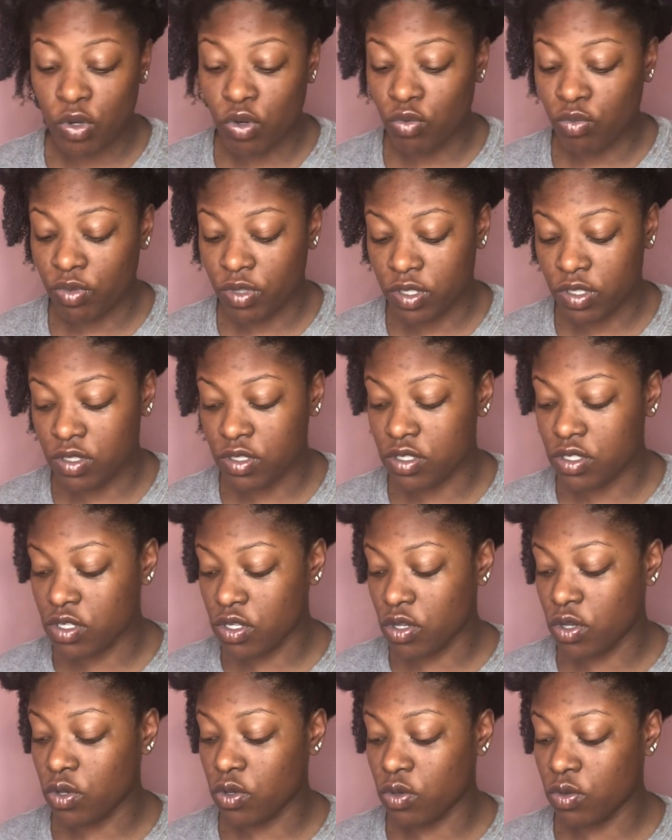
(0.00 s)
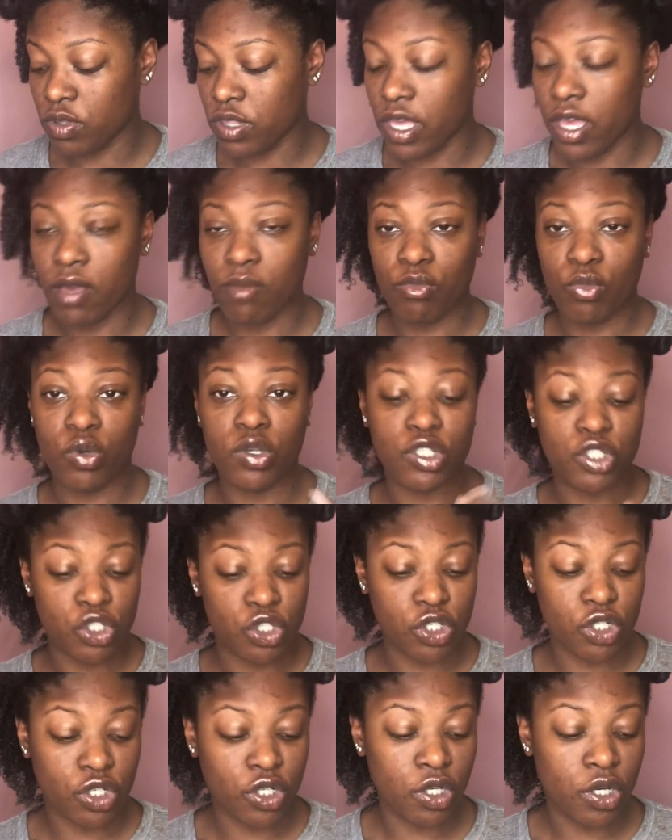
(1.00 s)
open so that
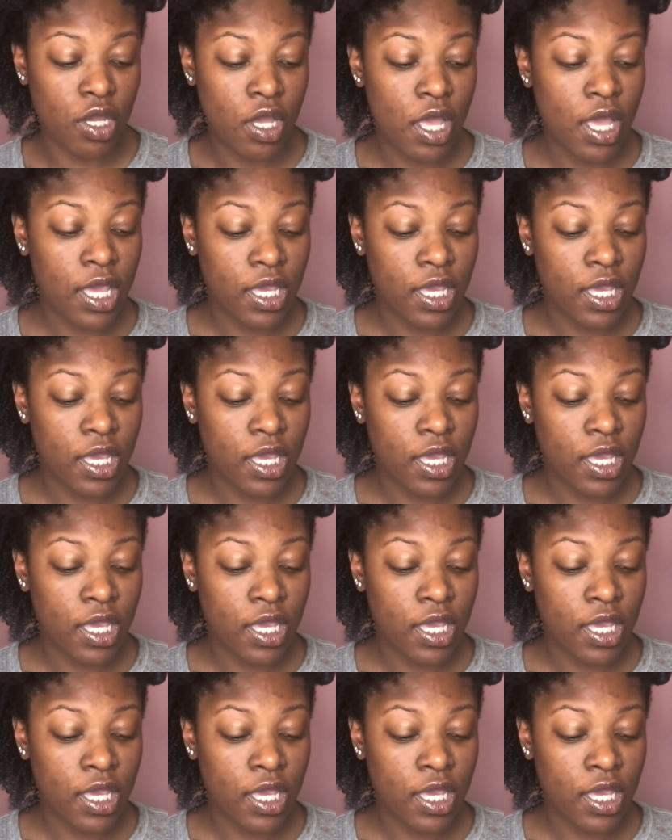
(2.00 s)
moisture